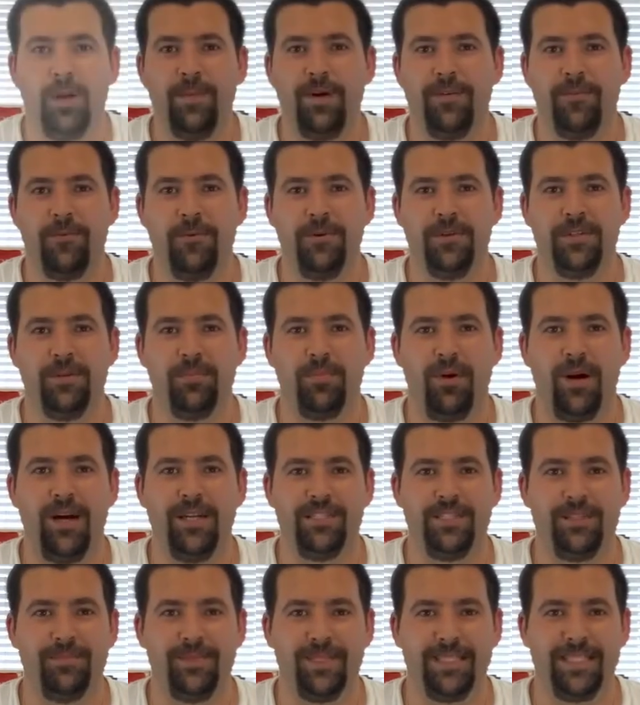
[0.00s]
everyone to
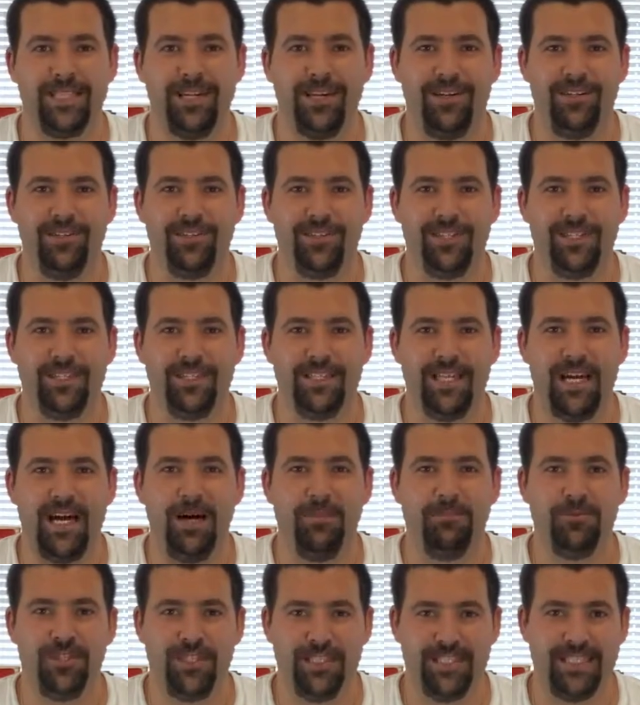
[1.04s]
Project Mixologist.
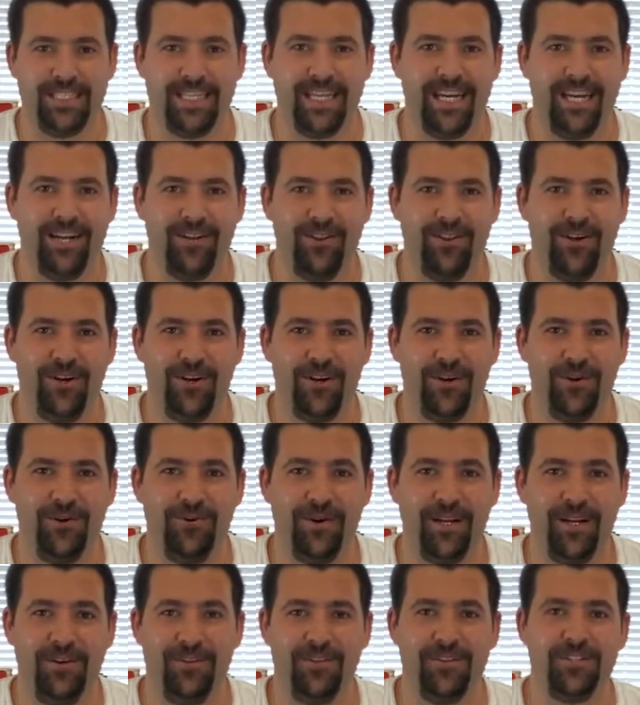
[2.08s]
I'm Jason Catalano,
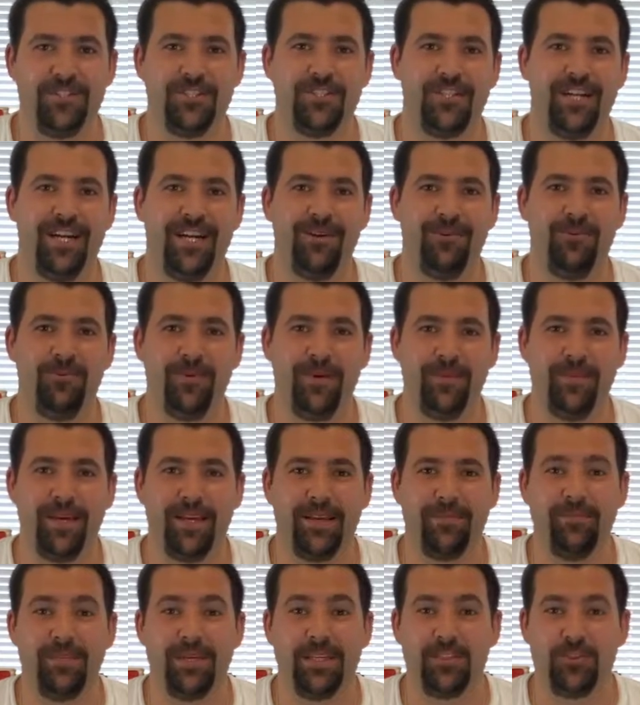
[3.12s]
and on this channel we
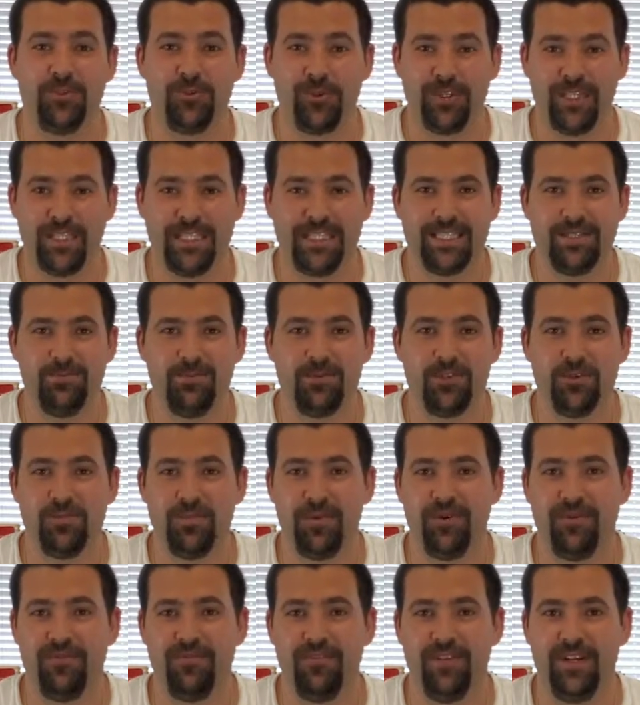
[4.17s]
make mixed drinks with
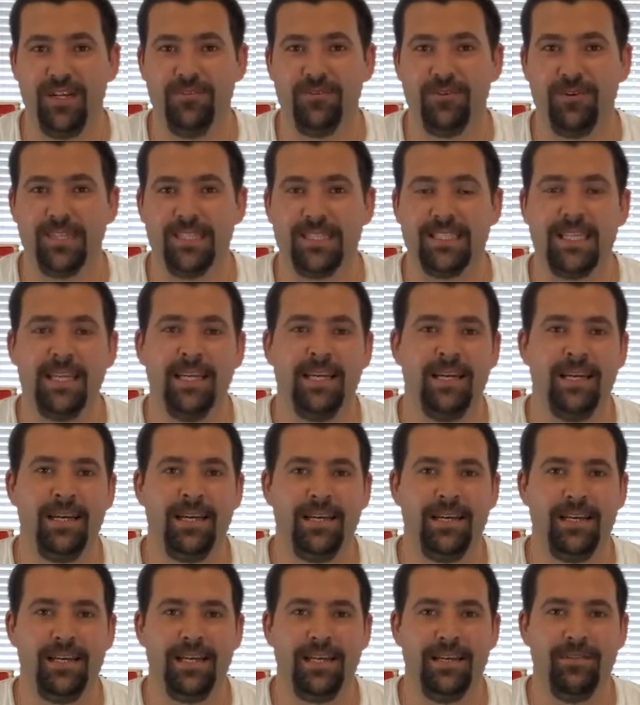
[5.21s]
spirit flavorings.
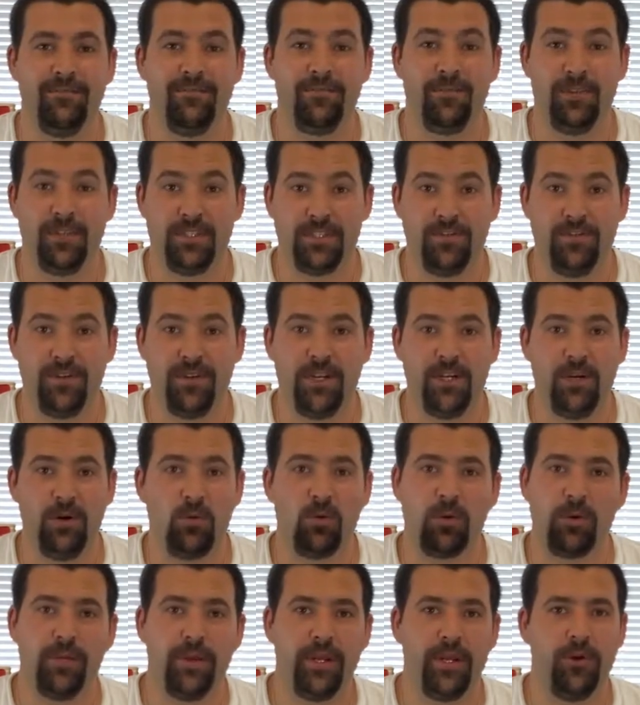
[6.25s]
And for this video, we're
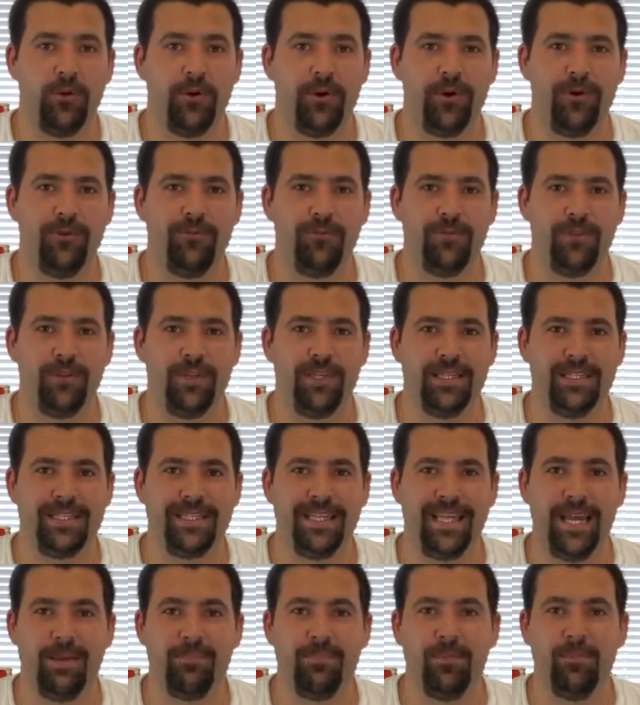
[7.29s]
going to be going over the
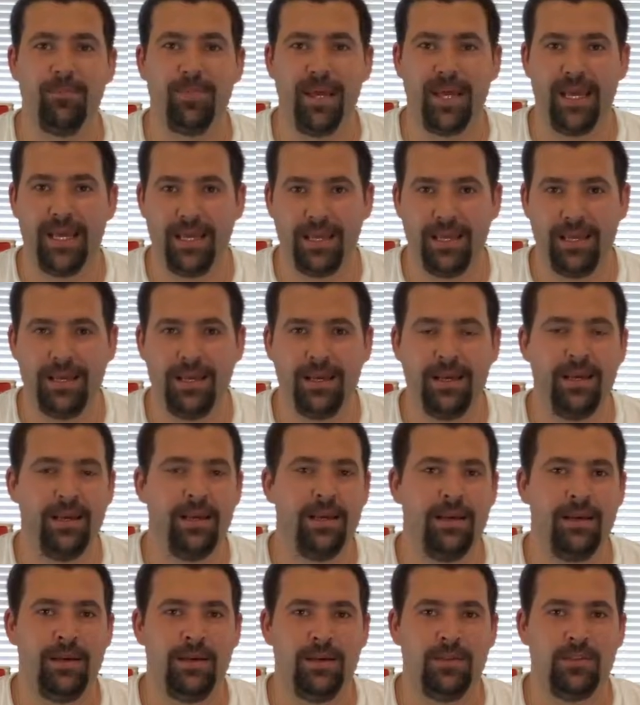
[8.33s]
Tampa Bay
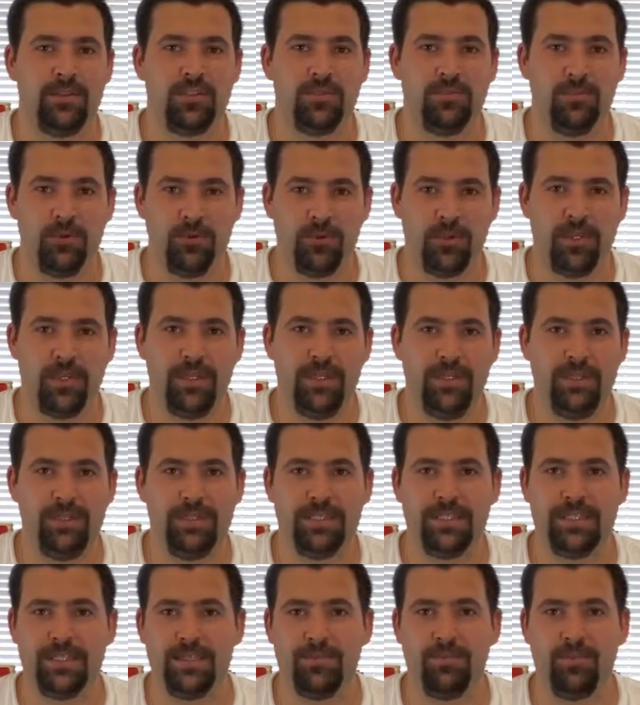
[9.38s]
smoothie.
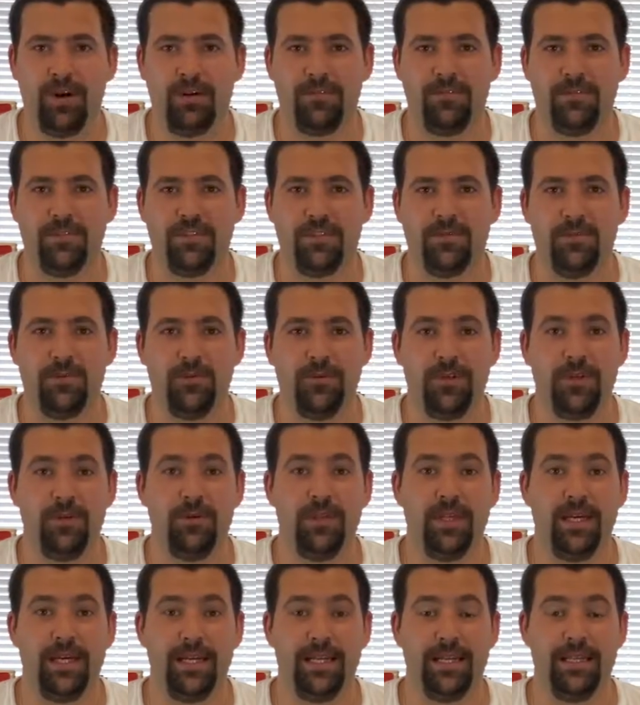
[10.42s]
This is a breakfast smoothie
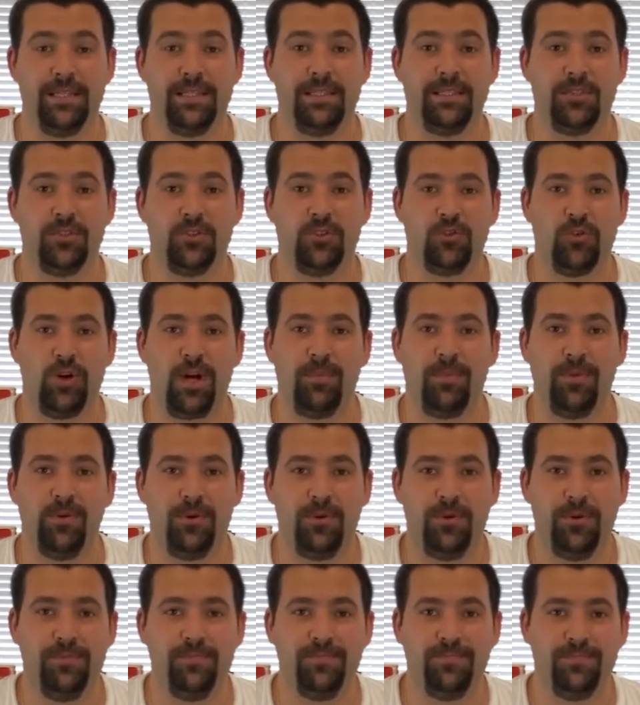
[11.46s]
that is
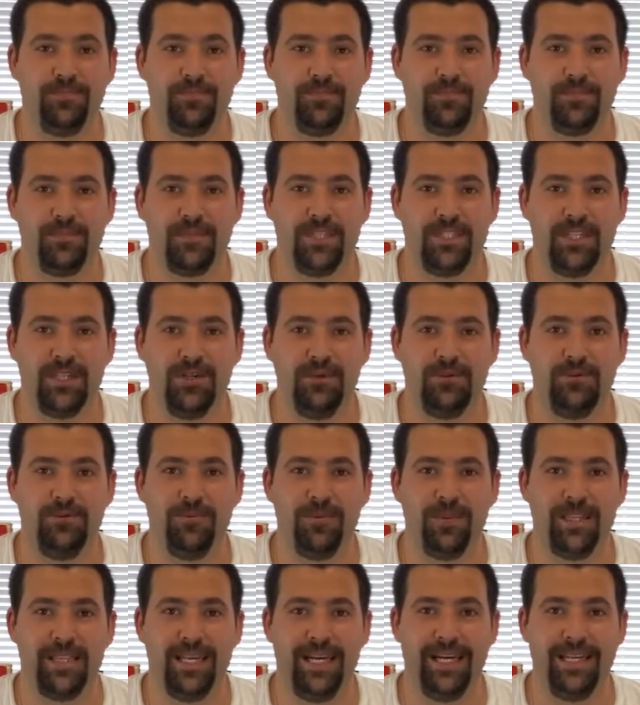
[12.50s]
tropical. So
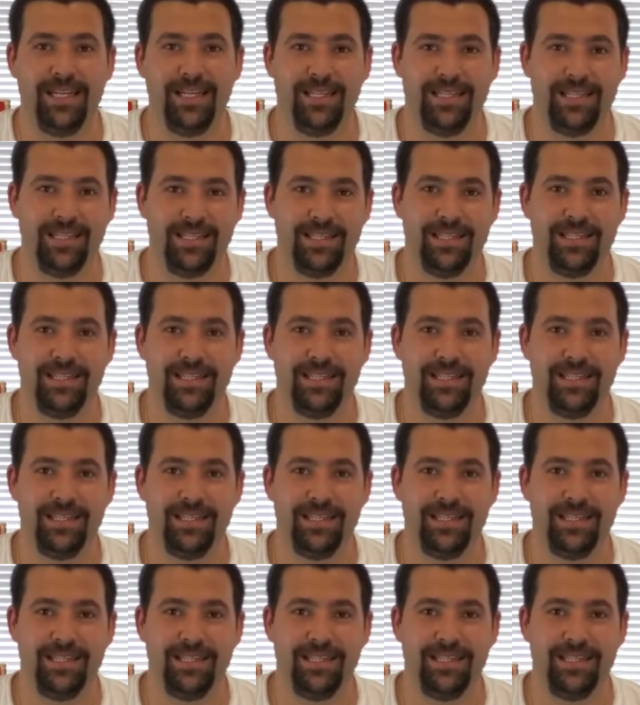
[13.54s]
with that,